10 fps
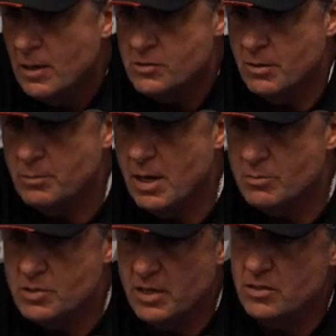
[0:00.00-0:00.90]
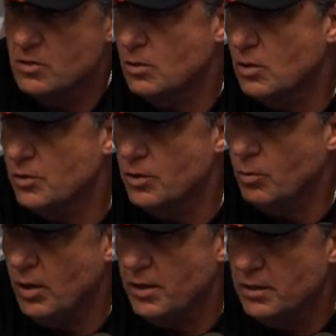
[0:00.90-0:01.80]
sometimes things don't go your
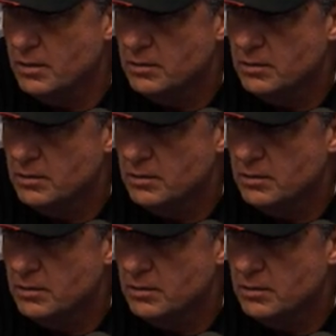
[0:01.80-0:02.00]
way.